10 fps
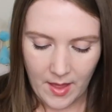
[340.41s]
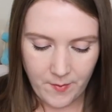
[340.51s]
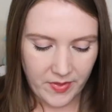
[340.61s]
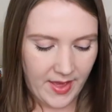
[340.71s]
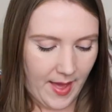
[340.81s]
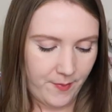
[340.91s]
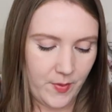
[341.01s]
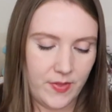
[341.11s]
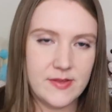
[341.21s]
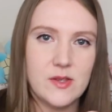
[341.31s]
I'm really happy
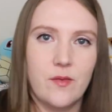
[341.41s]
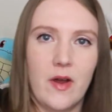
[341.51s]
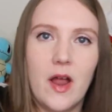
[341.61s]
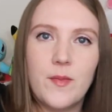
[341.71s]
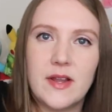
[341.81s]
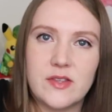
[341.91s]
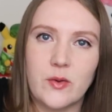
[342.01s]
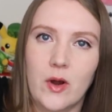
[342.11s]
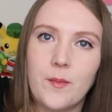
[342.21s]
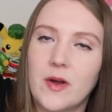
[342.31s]
with it so far. I mean, it's
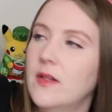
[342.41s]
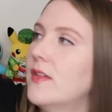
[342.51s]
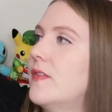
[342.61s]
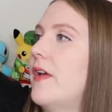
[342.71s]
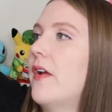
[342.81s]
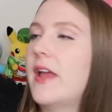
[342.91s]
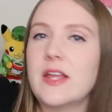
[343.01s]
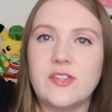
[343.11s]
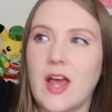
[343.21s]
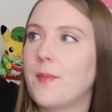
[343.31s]
adorable. It's
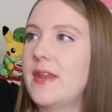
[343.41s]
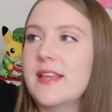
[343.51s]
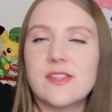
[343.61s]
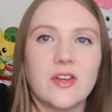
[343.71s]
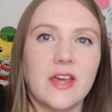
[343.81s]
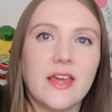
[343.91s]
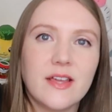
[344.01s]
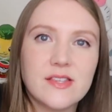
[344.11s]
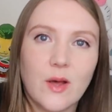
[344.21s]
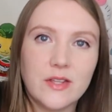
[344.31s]
very Japanese
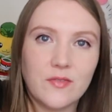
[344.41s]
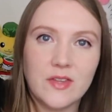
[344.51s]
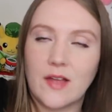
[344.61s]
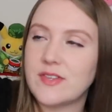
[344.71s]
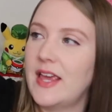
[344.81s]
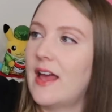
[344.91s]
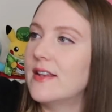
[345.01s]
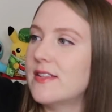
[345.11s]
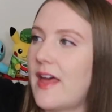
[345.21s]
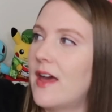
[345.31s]
looking, so I'll definitely have to hang
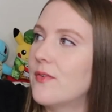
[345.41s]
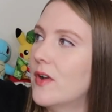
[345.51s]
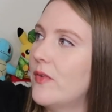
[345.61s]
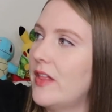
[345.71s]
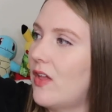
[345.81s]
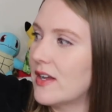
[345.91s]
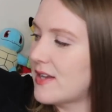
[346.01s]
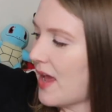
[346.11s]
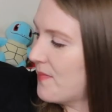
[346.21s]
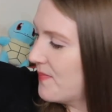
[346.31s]
on to that for a really
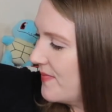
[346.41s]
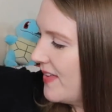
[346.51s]
long time.